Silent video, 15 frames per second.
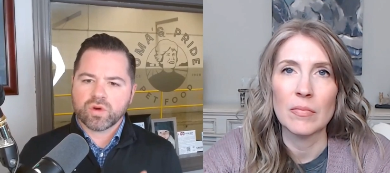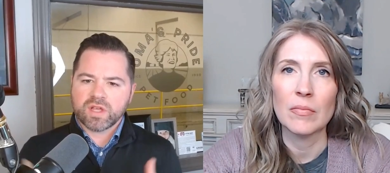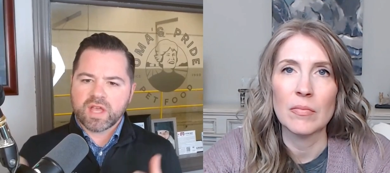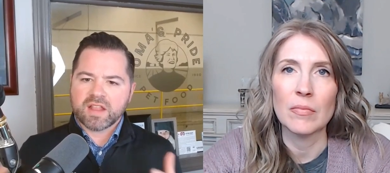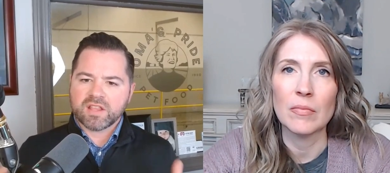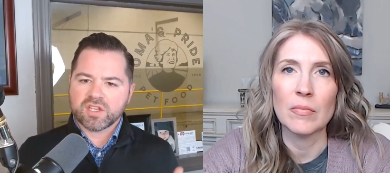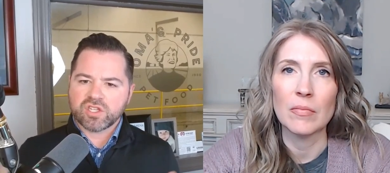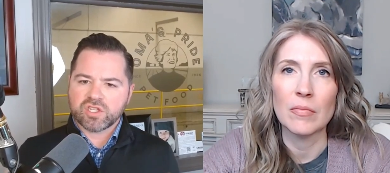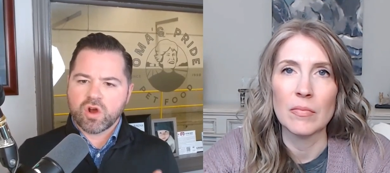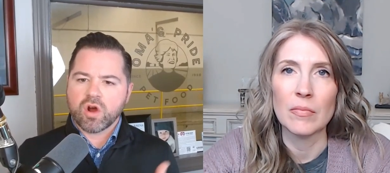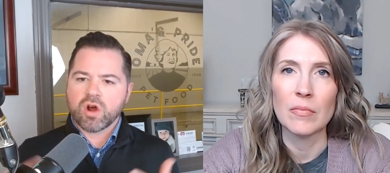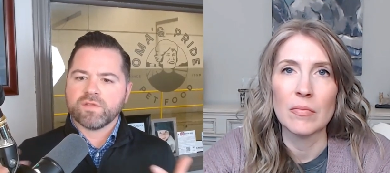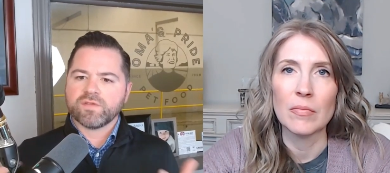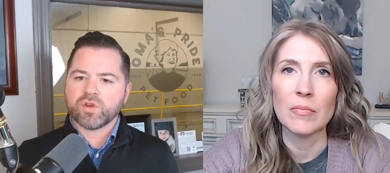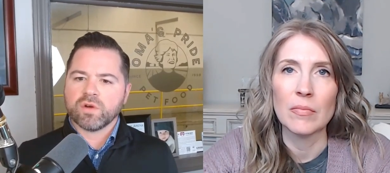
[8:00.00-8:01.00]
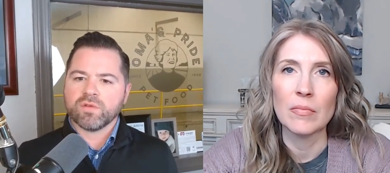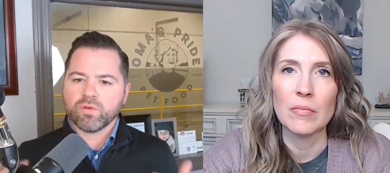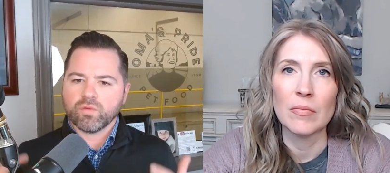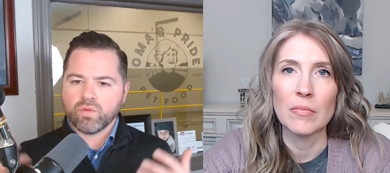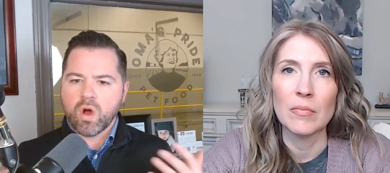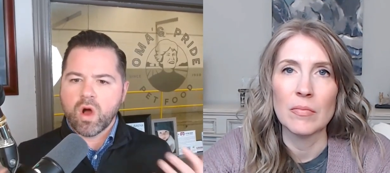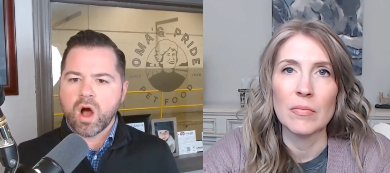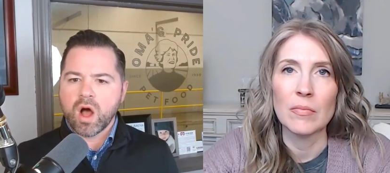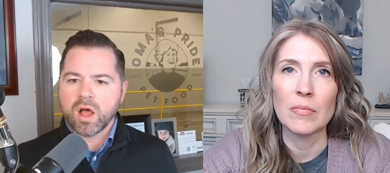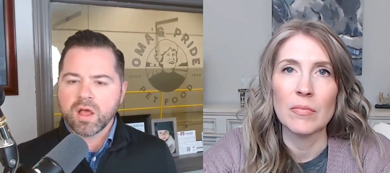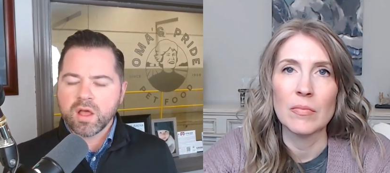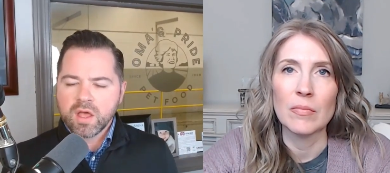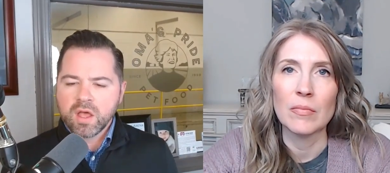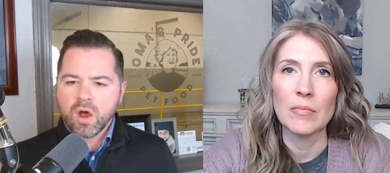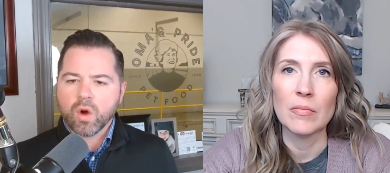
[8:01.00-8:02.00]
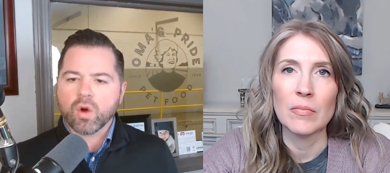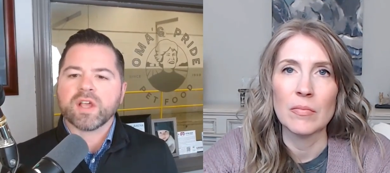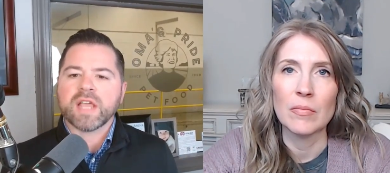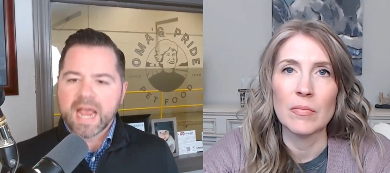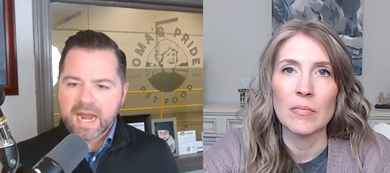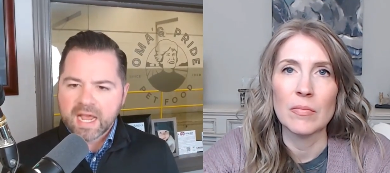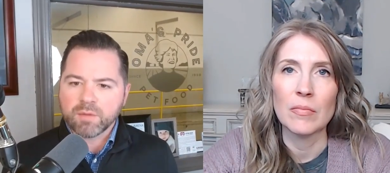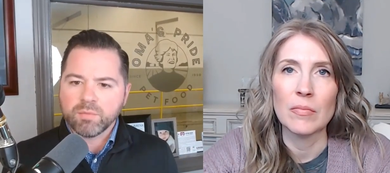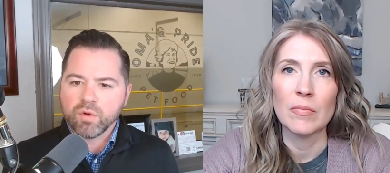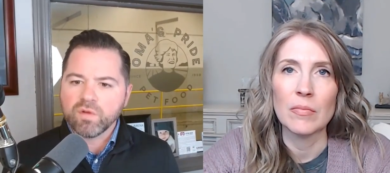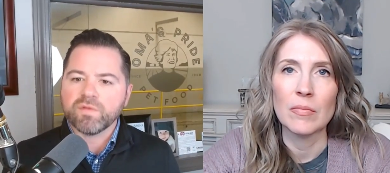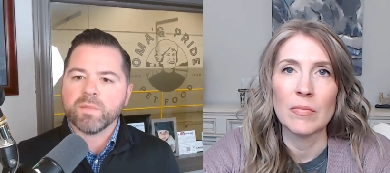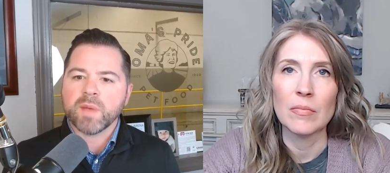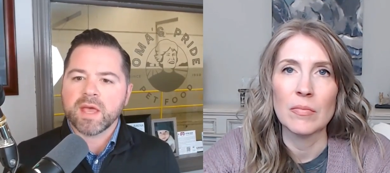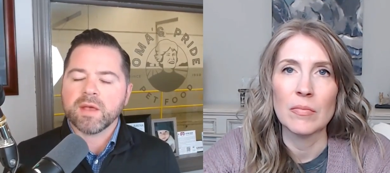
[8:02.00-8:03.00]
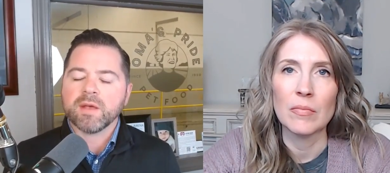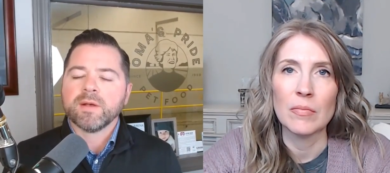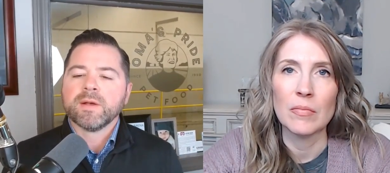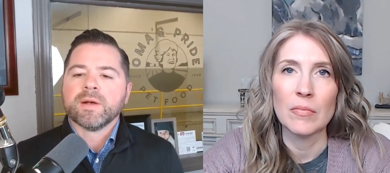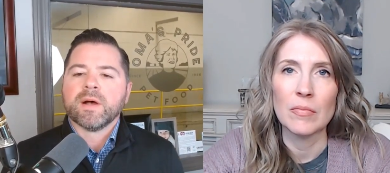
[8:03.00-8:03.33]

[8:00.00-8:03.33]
Speaker 1: sort of at the start of sort of a raw organic movement,